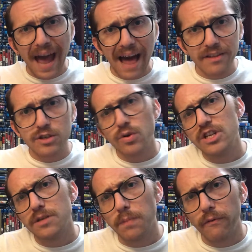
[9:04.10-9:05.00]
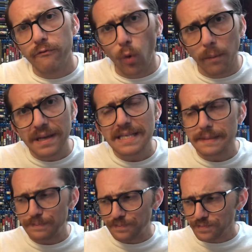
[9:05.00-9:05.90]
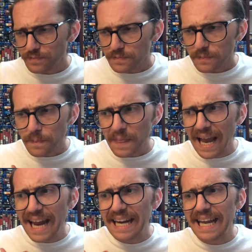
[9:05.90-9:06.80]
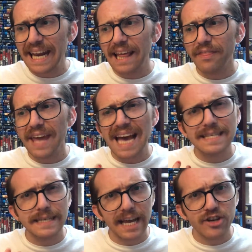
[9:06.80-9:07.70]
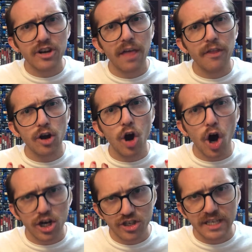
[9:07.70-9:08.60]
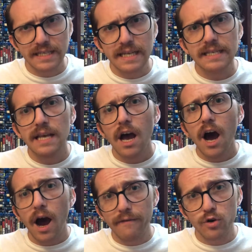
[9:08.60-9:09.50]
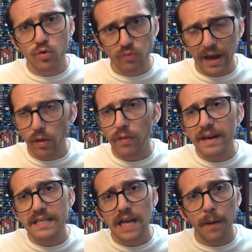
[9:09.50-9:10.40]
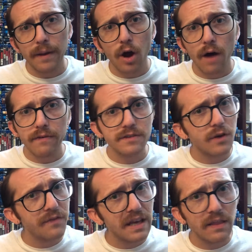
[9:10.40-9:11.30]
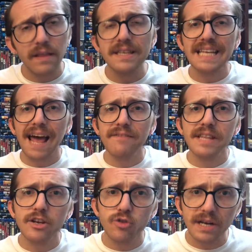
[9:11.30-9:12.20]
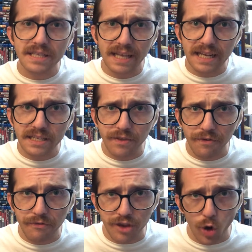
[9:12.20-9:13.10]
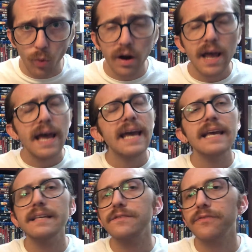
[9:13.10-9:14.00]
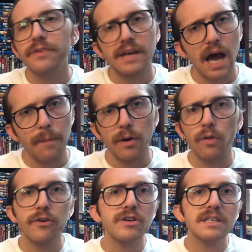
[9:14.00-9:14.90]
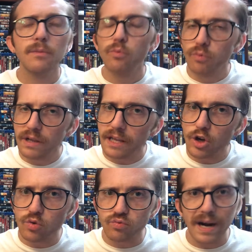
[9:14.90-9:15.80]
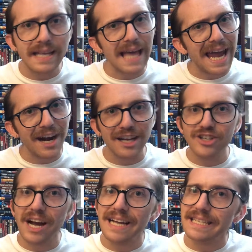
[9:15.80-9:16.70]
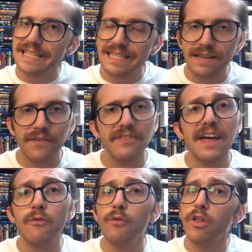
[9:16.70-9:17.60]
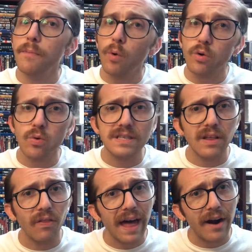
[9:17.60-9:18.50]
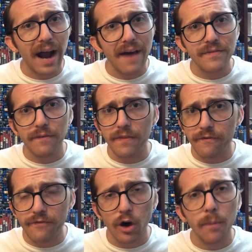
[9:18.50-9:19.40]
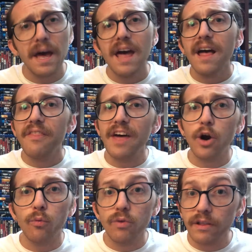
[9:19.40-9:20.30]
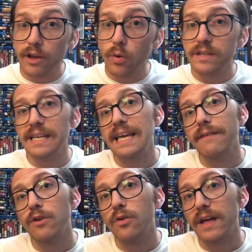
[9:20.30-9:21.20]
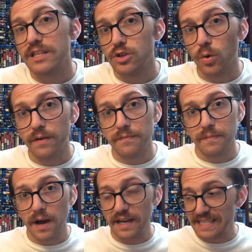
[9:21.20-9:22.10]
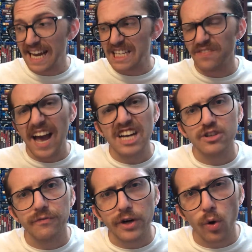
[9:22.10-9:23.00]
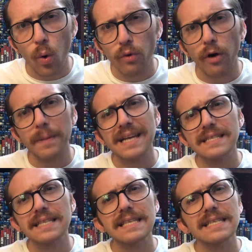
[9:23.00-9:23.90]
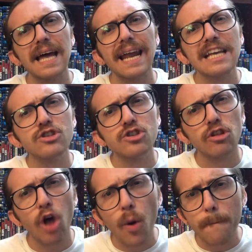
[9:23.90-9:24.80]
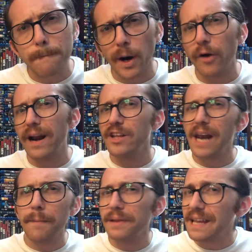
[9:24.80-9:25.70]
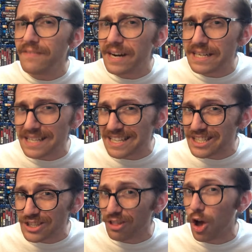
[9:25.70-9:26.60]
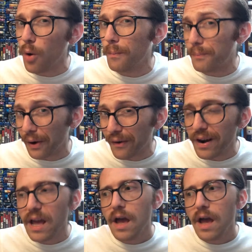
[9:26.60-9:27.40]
Alice Krige's performance and getting the hesitation and the cautiousness of Gretel that is coming off of Sophia Lillis and having that translated to the viewer is phenomenal. There is some really great editing shots and stuff like that, really more towards the latter half of the film, that are really going to give you that sort of satisfaction for your horror, because this is not a slow burn. I do not believe that it is a slow burn.